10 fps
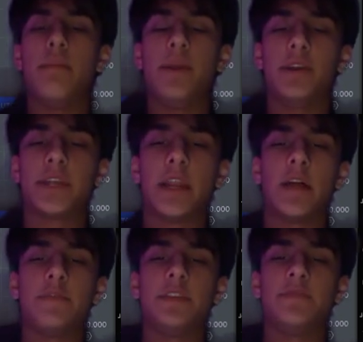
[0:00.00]
a bearish candle
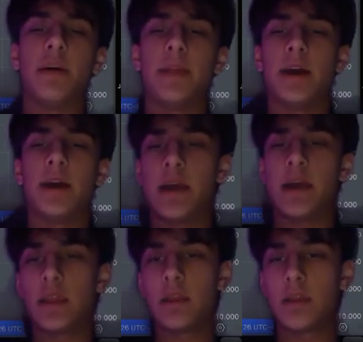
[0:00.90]
after this 5-minute
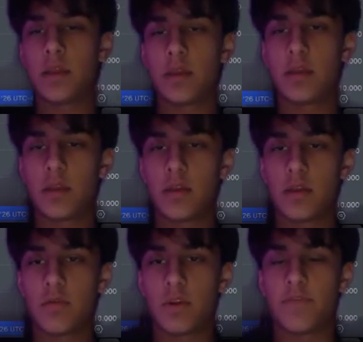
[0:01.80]
high.
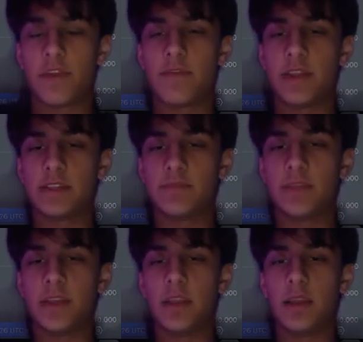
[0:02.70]
What if we have an
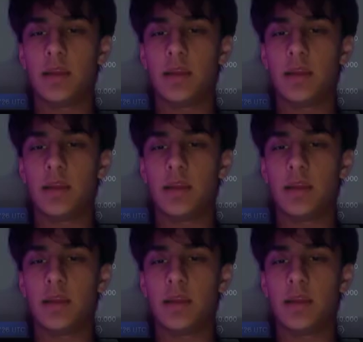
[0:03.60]
SMT?